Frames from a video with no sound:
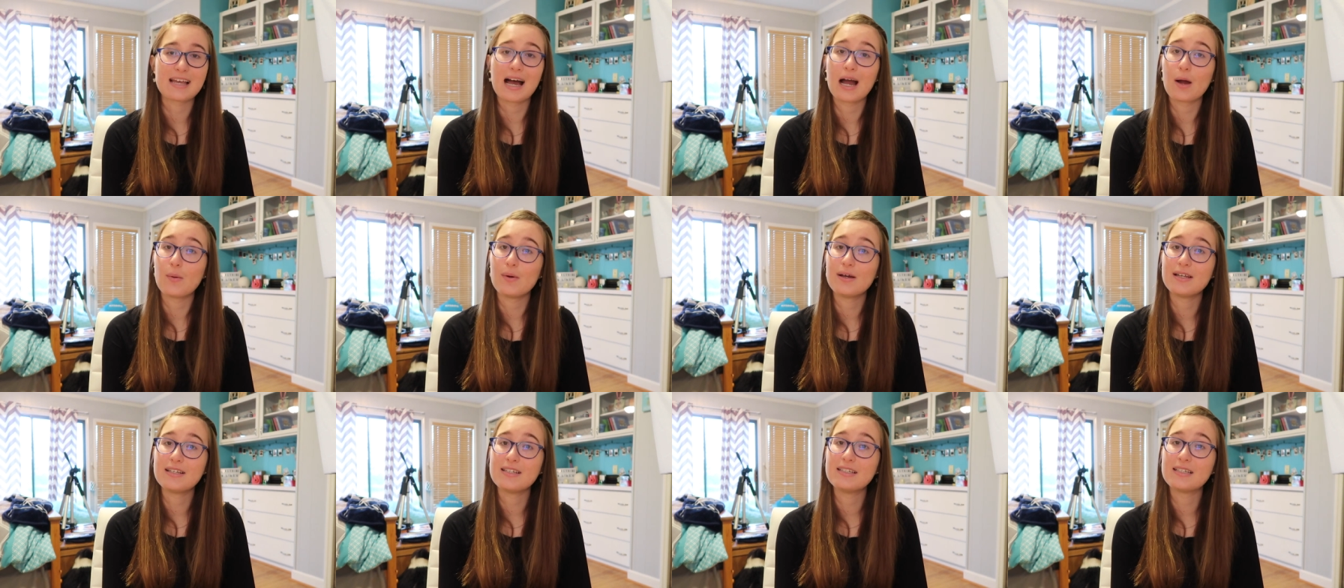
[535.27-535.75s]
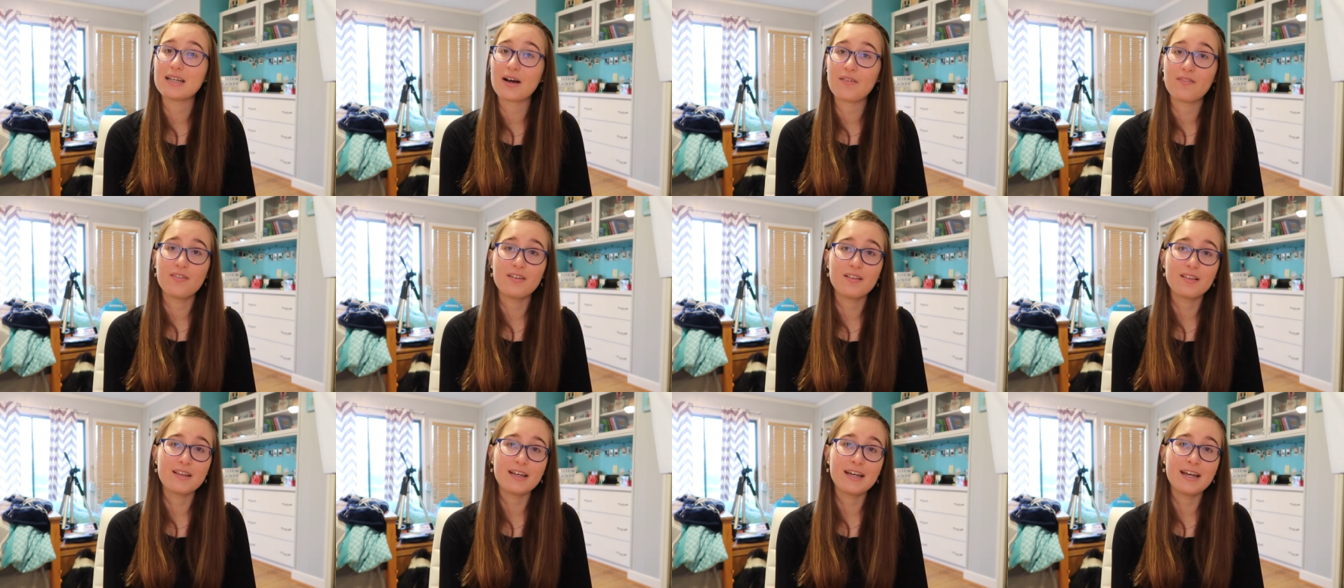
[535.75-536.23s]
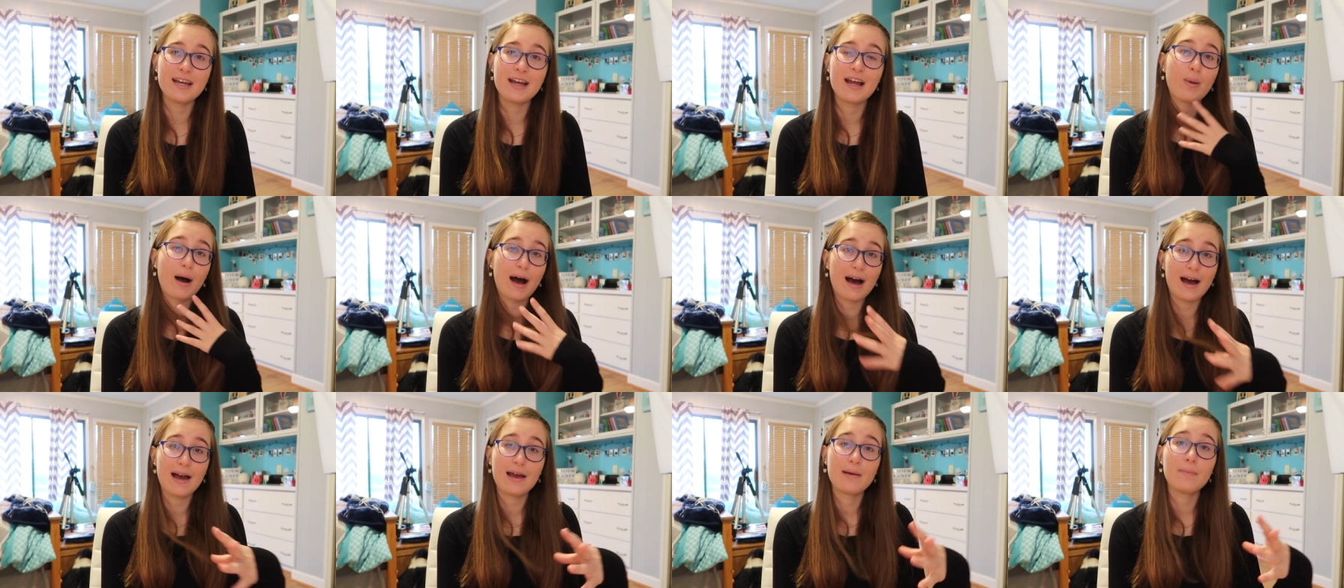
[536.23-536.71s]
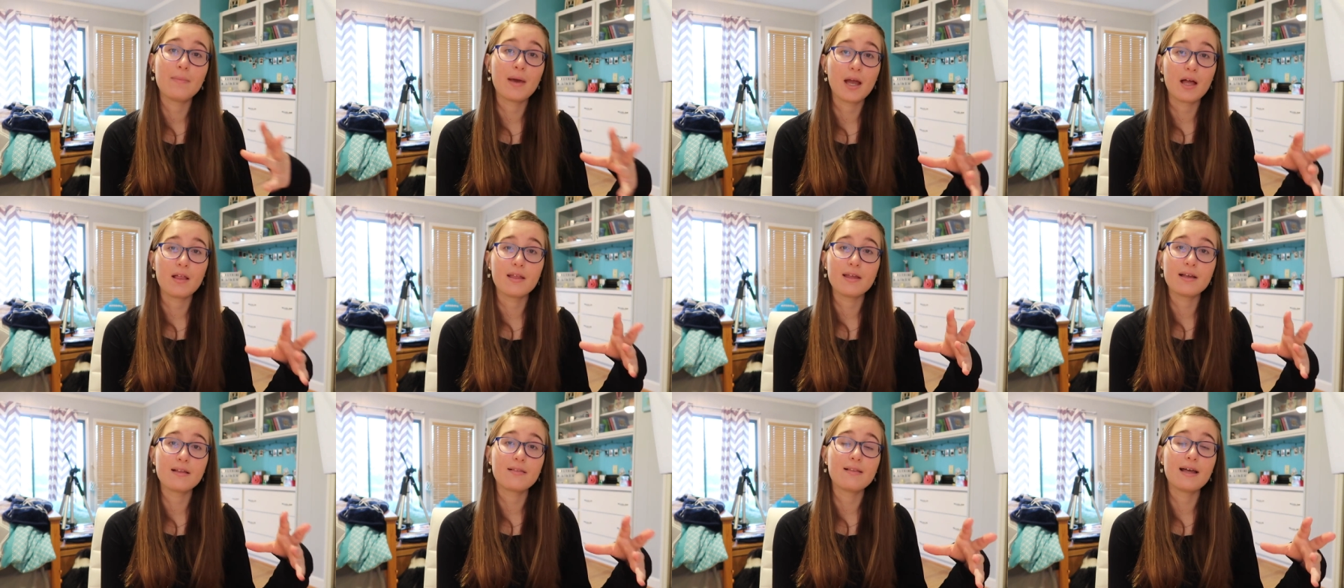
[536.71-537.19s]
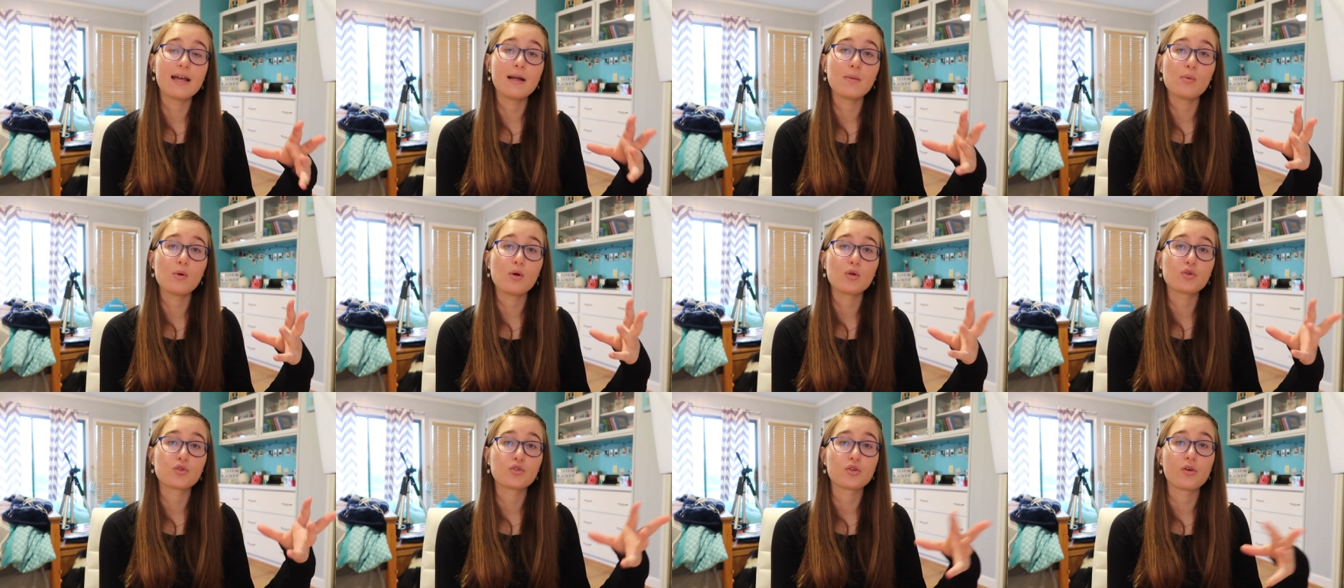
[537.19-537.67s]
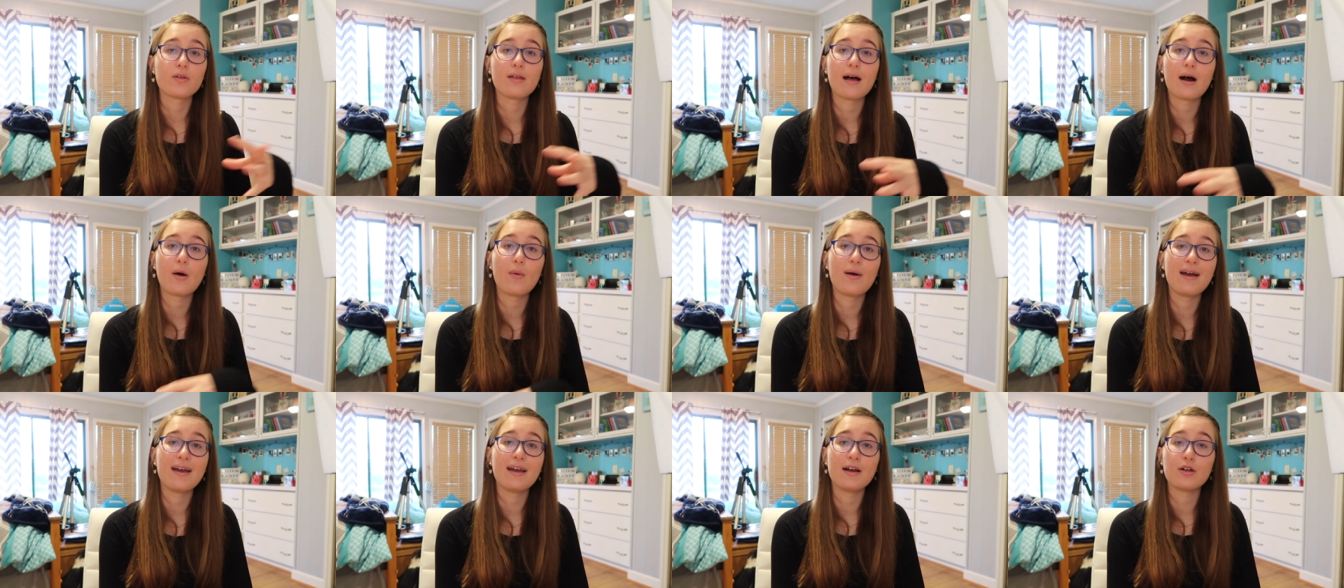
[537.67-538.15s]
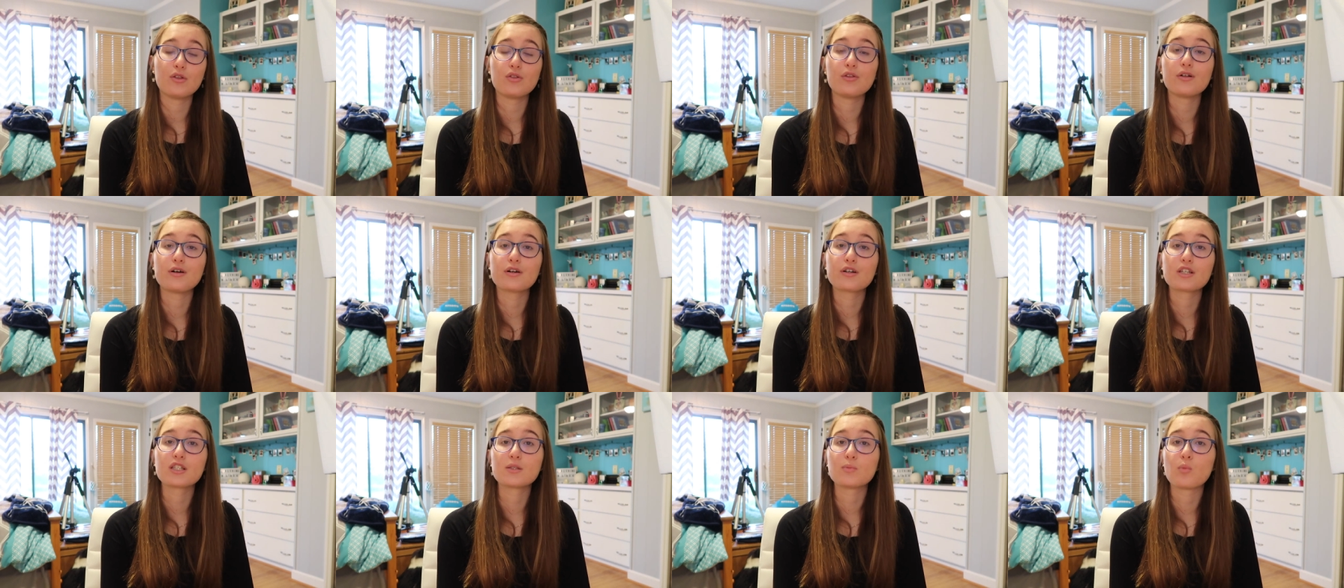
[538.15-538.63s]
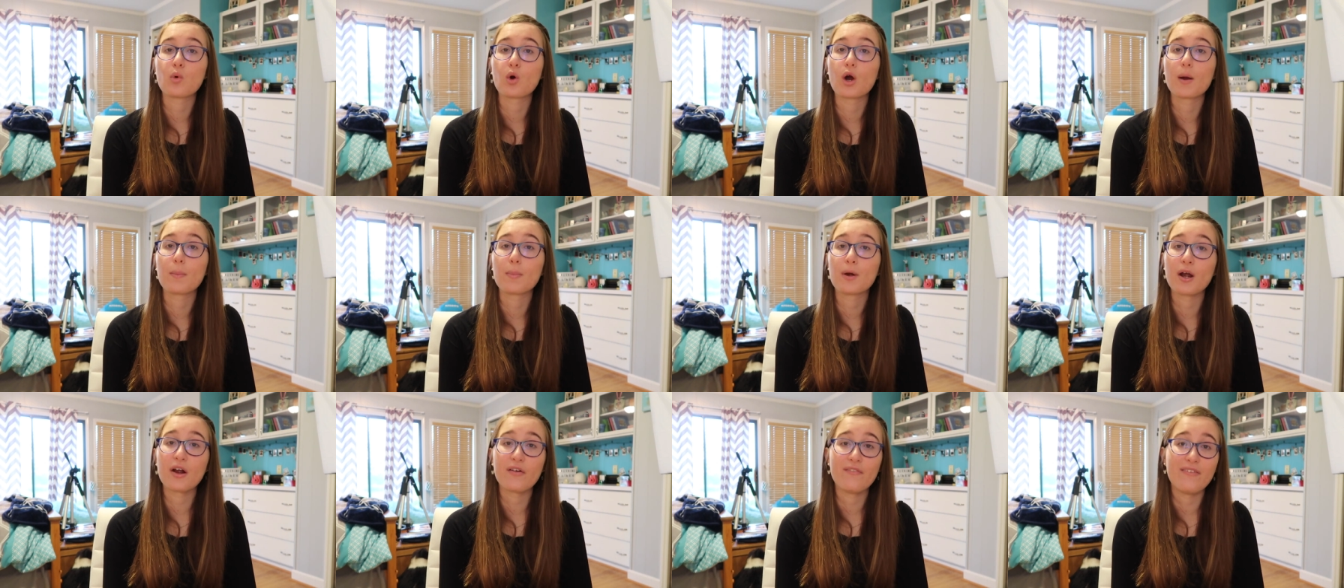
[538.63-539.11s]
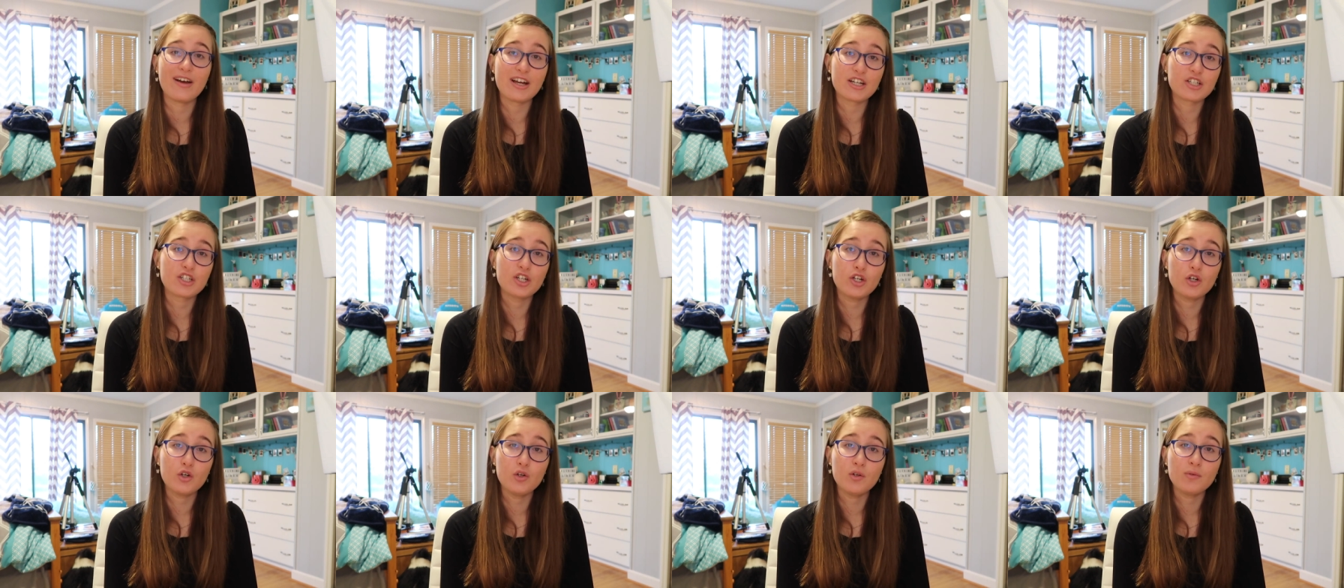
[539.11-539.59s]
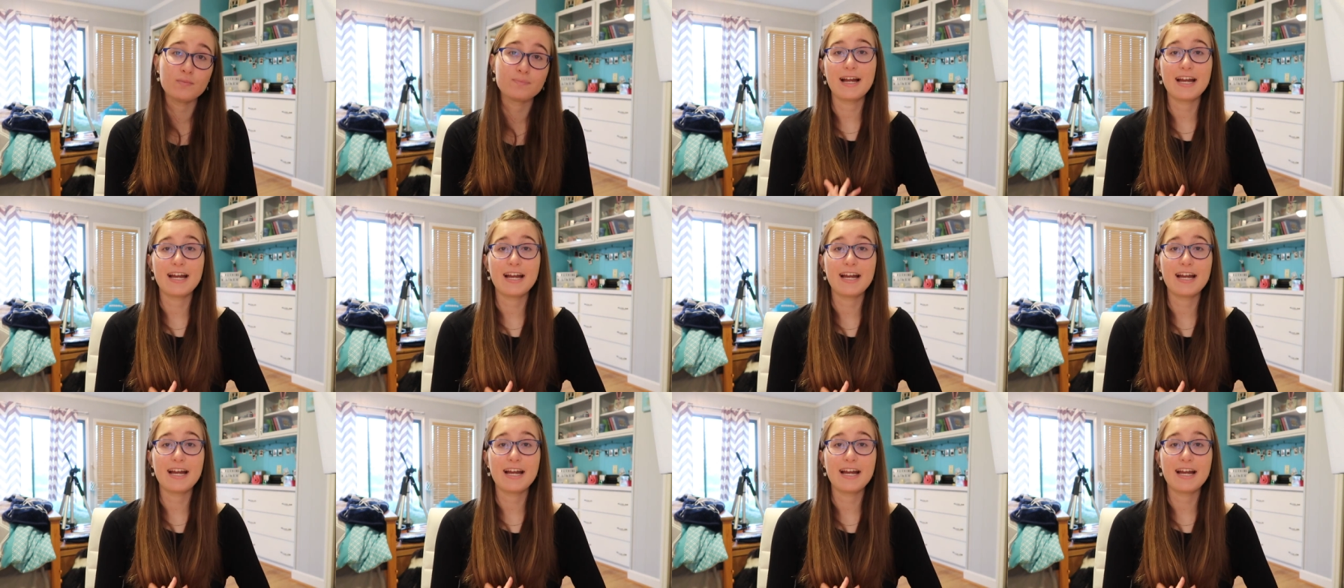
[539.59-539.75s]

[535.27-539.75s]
I would definitely buy mailing labels, so that way it looks more professional.